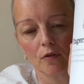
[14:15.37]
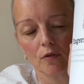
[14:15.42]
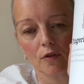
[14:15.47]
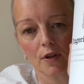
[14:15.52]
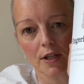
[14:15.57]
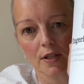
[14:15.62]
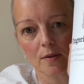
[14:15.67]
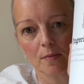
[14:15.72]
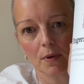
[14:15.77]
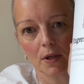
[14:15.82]

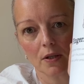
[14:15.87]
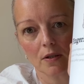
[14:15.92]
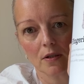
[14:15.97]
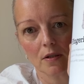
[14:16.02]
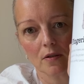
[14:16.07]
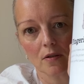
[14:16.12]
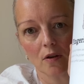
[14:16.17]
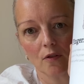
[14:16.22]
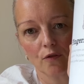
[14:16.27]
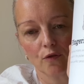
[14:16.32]

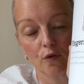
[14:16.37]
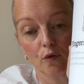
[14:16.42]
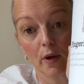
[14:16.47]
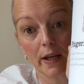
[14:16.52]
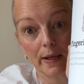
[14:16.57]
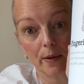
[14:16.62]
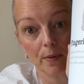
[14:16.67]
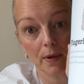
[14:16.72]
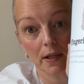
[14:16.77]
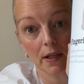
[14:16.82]
Christmas
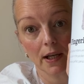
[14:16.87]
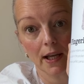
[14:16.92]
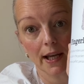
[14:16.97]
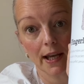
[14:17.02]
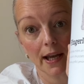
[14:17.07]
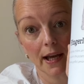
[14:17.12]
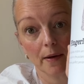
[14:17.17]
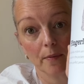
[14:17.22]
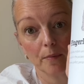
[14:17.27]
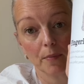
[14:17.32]

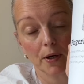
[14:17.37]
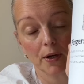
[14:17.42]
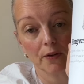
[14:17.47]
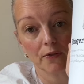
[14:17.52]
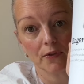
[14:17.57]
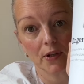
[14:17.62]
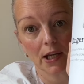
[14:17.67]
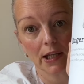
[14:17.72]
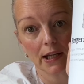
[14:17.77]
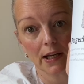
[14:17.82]
frequently, and
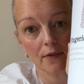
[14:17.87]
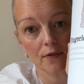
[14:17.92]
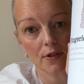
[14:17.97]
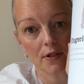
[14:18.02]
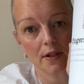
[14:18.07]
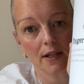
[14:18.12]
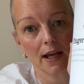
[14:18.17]
birthday gifts.